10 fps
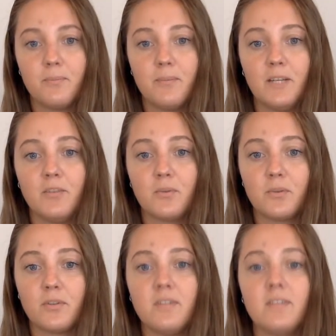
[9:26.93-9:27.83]
many
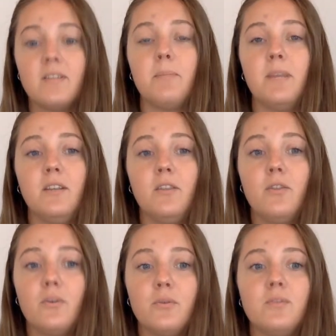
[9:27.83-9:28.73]
sources that make
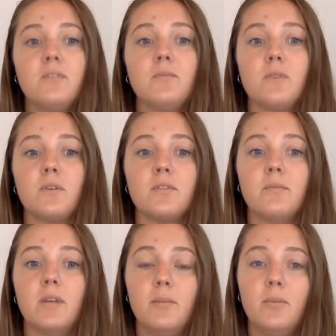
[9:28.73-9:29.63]
those drugs
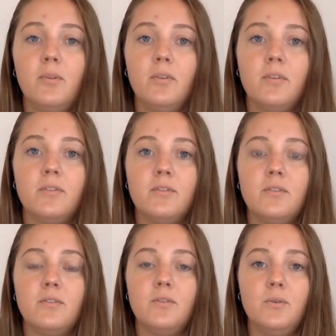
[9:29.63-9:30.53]
available
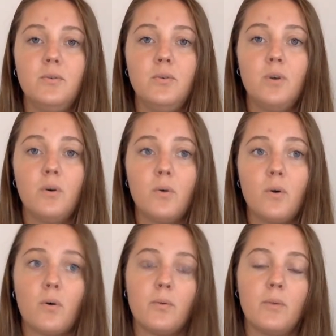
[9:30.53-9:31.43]
to no
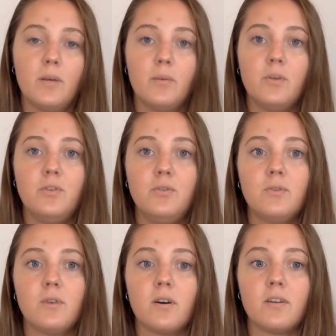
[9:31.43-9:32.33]
or a
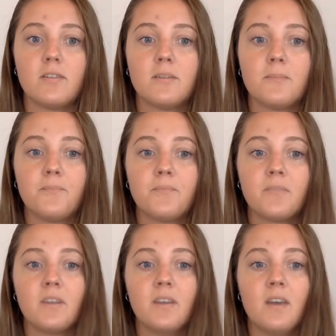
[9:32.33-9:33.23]
reduced cost.
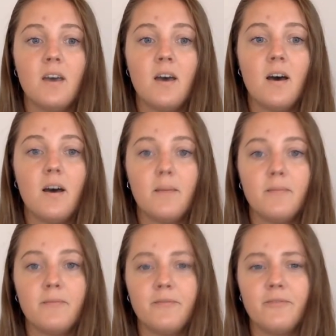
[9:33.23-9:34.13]

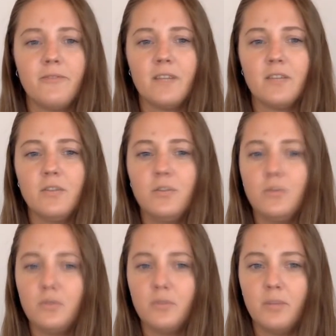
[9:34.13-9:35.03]
Pfizer
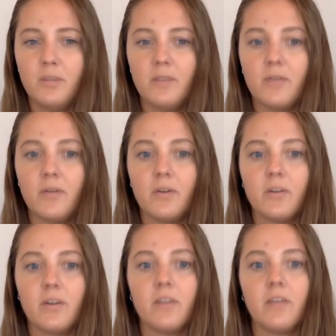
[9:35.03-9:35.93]
used to be a very
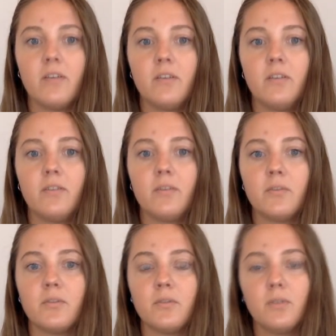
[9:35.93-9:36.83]
unethical
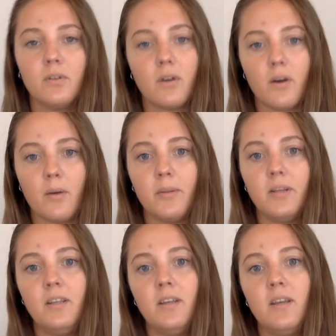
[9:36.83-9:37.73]
pharmaceutical
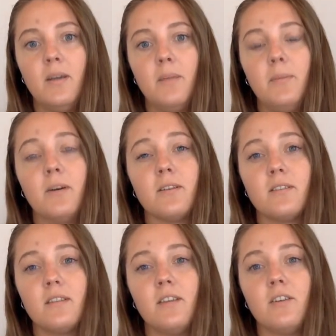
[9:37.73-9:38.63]
company because
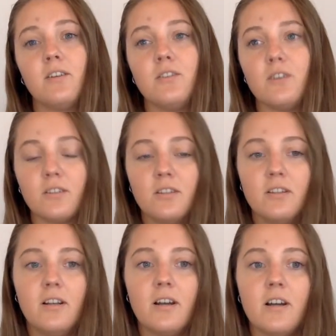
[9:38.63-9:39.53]
they conducted
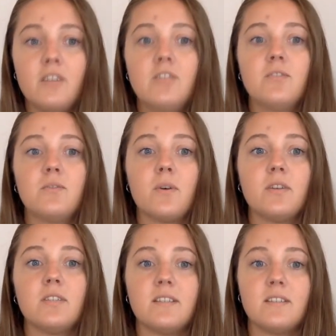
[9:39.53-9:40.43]
the largest
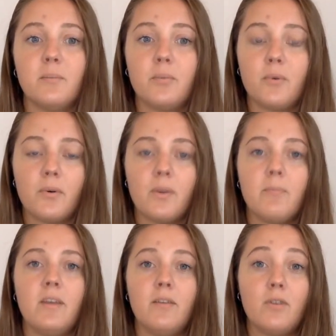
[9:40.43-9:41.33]
drug testing
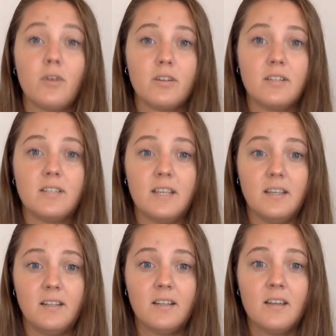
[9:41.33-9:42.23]
program ever
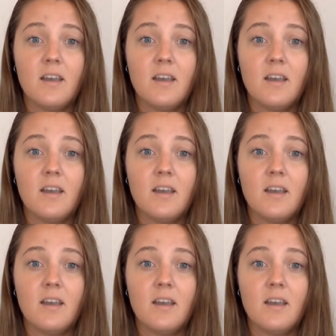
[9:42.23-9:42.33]
undertaken